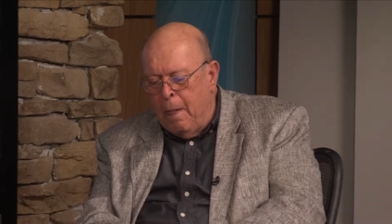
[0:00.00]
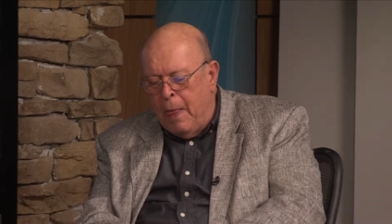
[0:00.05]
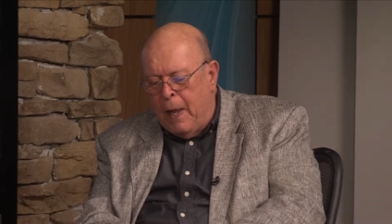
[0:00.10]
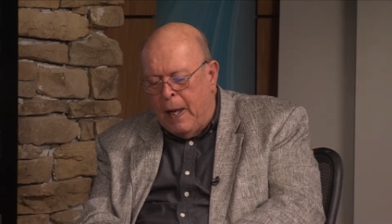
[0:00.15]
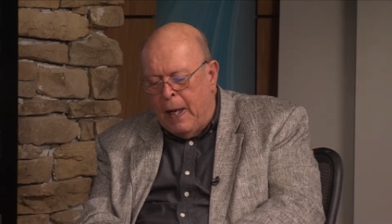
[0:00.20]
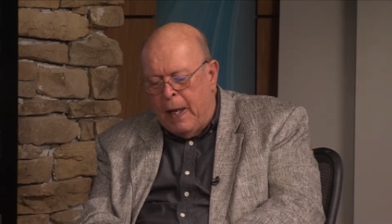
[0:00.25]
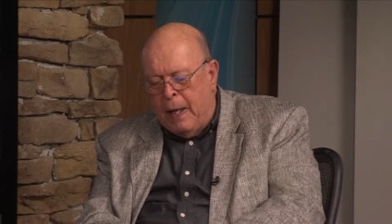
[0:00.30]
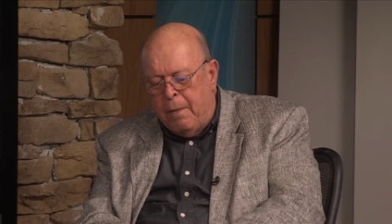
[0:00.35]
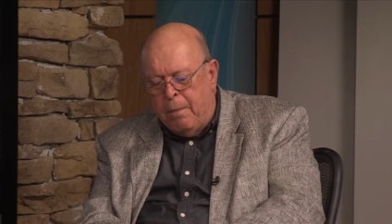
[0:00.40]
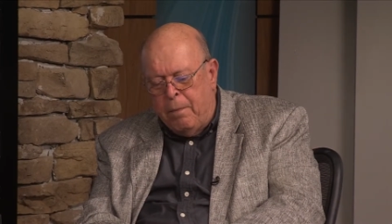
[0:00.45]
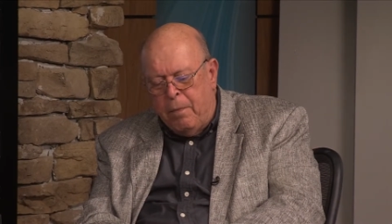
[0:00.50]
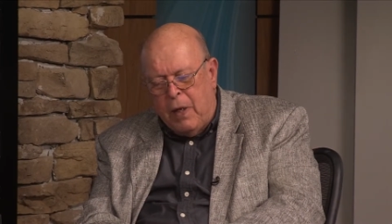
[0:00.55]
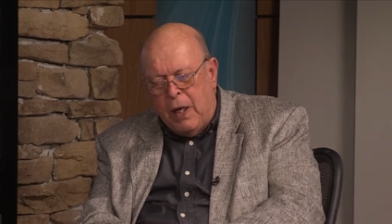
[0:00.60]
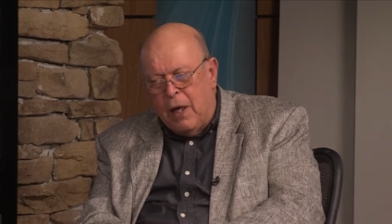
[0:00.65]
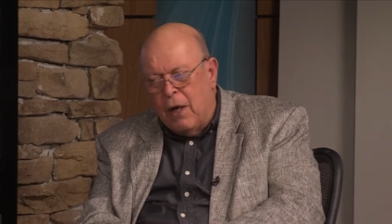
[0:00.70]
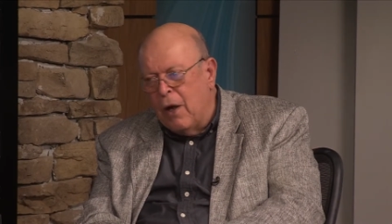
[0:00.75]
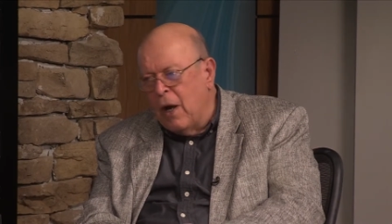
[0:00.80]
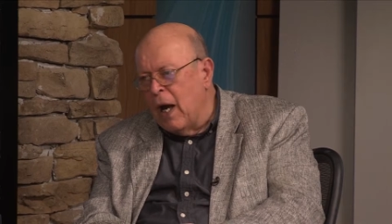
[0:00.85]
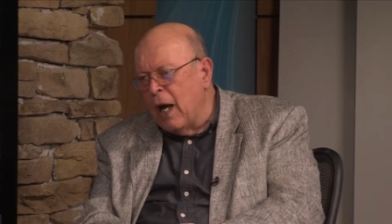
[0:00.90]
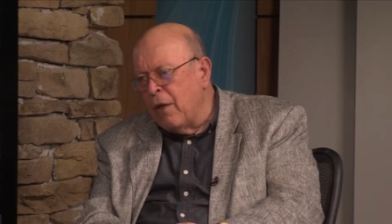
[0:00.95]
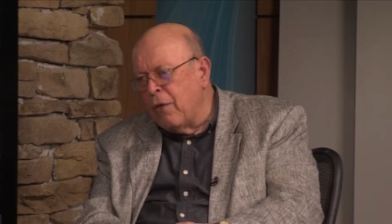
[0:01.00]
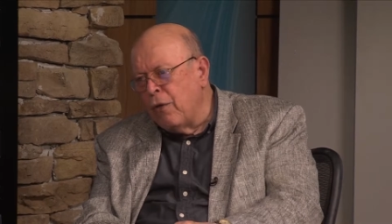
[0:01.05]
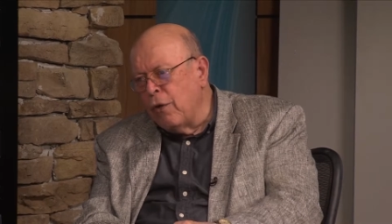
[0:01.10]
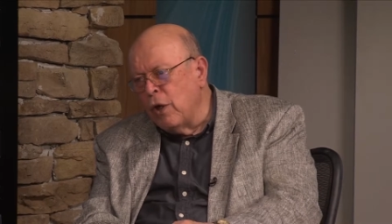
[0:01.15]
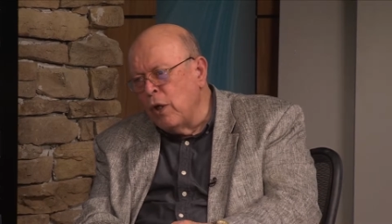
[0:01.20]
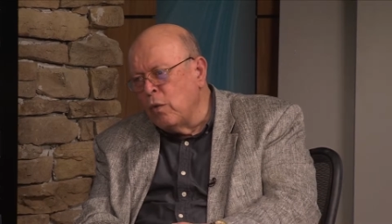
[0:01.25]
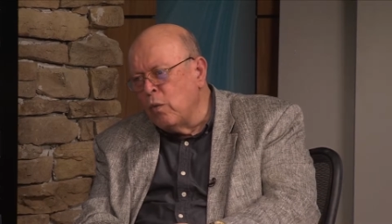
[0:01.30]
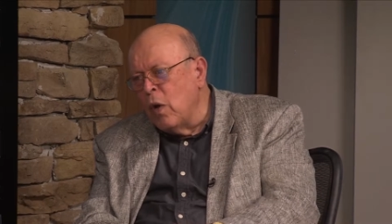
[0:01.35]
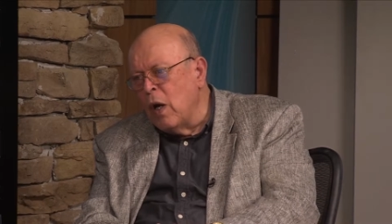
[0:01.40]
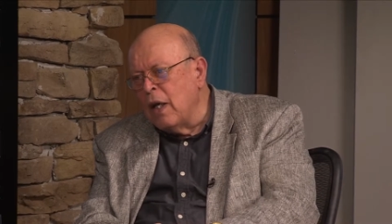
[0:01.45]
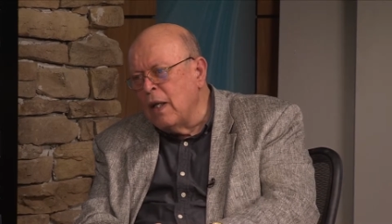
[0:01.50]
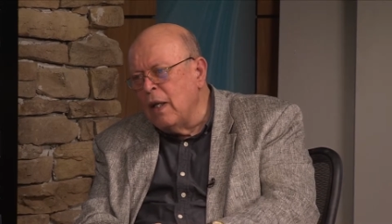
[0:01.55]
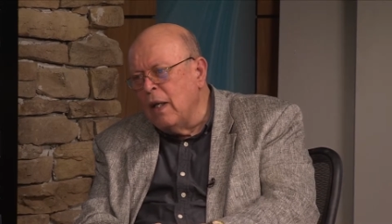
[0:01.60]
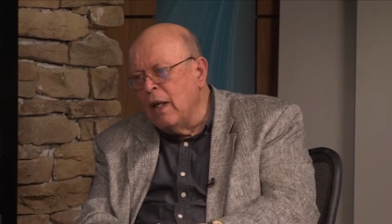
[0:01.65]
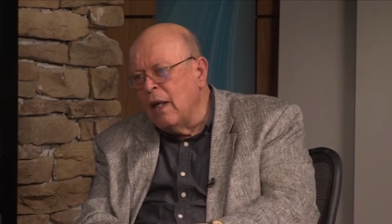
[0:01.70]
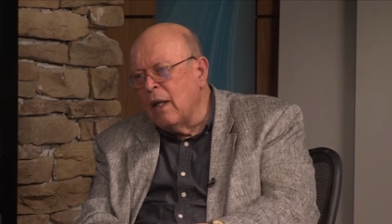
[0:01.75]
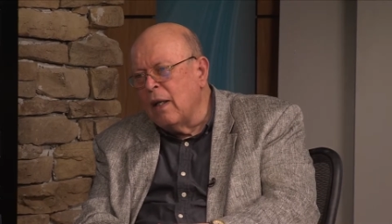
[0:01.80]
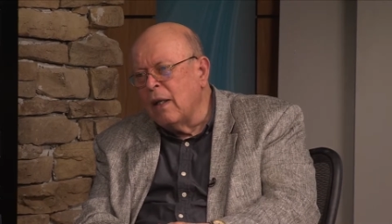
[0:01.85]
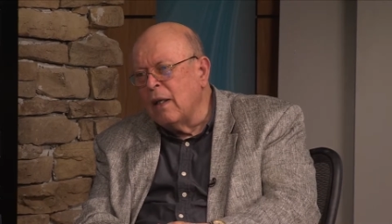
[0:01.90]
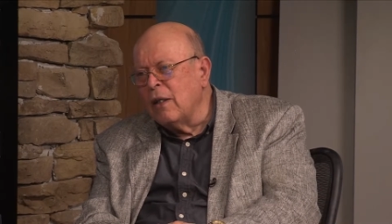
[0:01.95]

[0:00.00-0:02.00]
Um, a, a, third one,